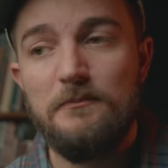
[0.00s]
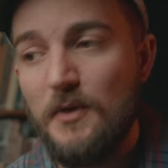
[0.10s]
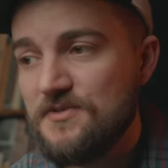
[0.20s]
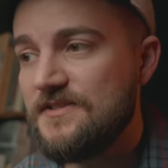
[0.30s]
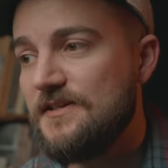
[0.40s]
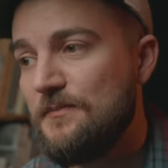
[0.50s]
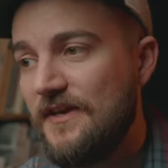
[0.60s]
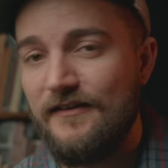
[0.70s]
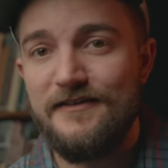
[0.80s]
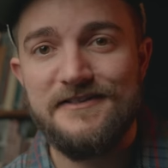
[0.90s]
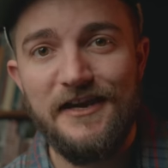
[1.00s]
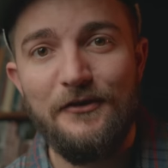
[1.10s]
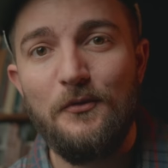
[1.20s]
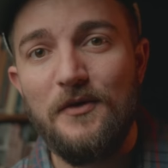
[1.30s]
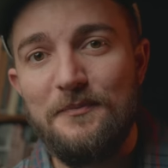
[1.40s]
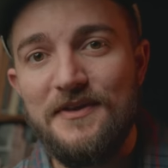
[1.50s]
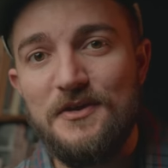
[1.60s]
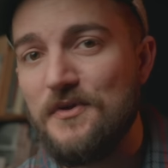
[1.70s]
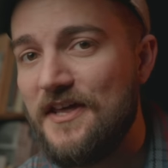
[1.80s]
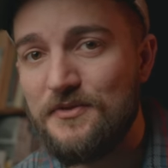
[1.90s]
mostly because I don't want to
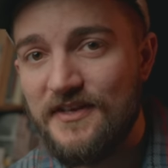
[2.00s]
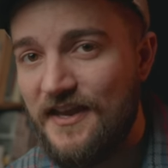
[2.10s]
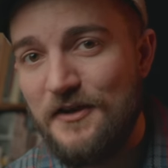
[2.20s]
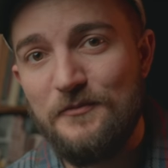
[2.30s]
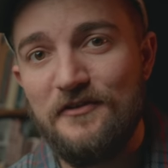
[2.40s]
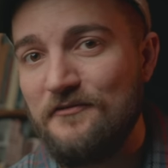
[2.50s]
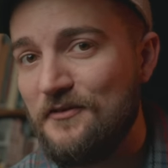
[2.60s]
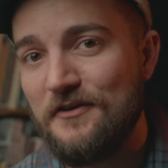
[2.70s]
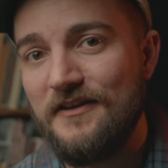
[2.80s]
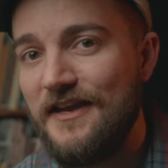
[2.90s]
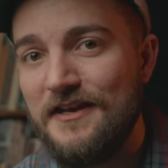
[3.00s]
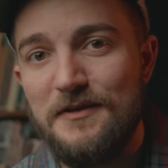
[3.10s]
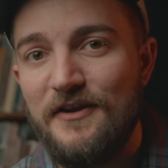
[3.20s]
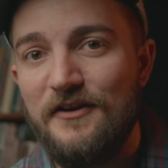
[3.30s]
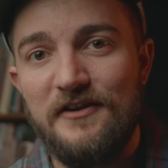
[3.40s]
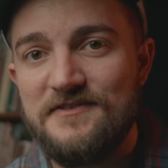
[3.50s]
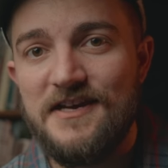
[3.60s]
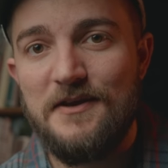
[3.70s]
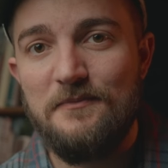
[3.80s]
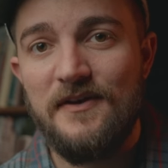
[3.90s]
be without the camera for any period of
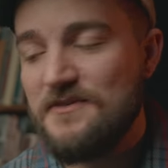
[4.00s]
time.